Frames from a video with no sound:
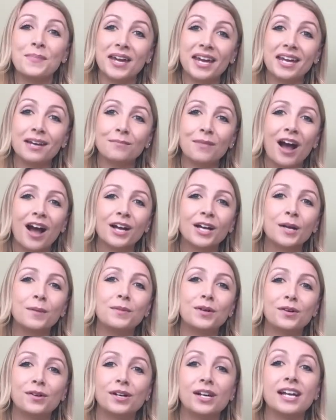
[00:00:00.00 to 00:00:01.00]
Piedmont
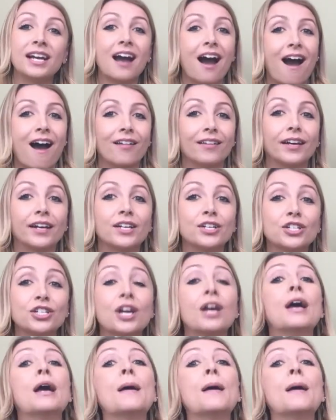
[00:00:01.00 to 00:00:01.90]
Community College.